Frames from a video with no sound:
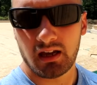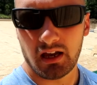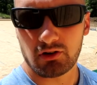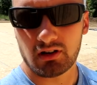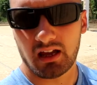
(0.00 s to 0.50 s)

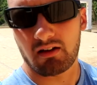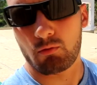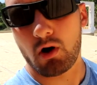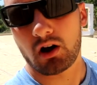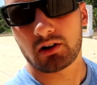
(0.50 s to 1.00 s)
and you're going to have
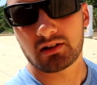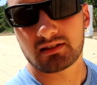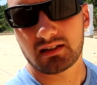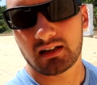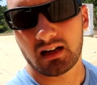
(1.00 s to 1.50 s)
water
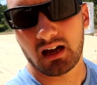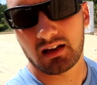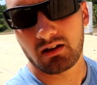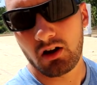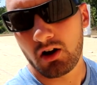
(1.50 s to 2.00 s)
sitting
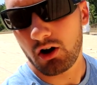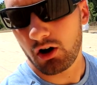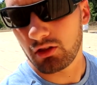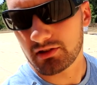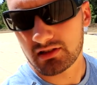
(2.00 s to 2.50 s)
on
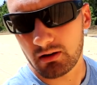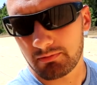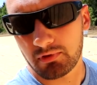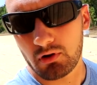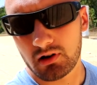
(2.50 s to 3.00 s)
all the
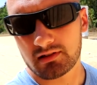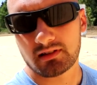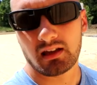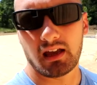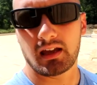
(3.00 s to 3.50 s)

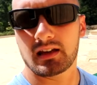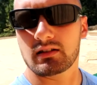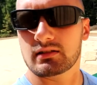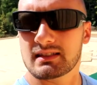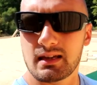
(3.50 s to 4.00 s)
subfloors and
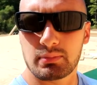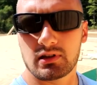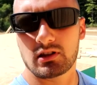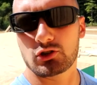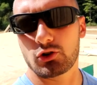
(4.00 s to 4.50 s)
it seep
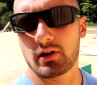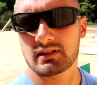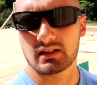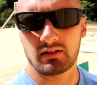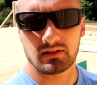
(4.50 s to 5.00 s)
into the
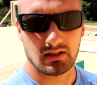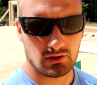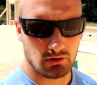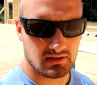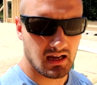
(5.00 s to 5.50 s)
joints and everything,
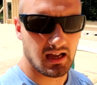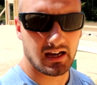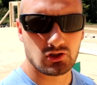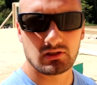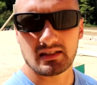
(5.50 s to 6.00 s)
so it's got
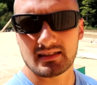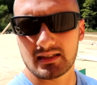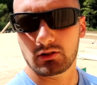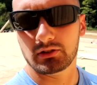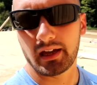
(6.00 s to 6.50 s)
actually
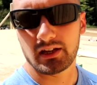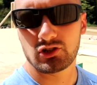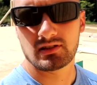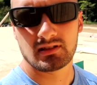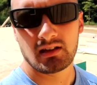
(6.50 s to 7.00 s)
sealed
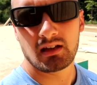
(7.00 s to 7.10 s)
edges.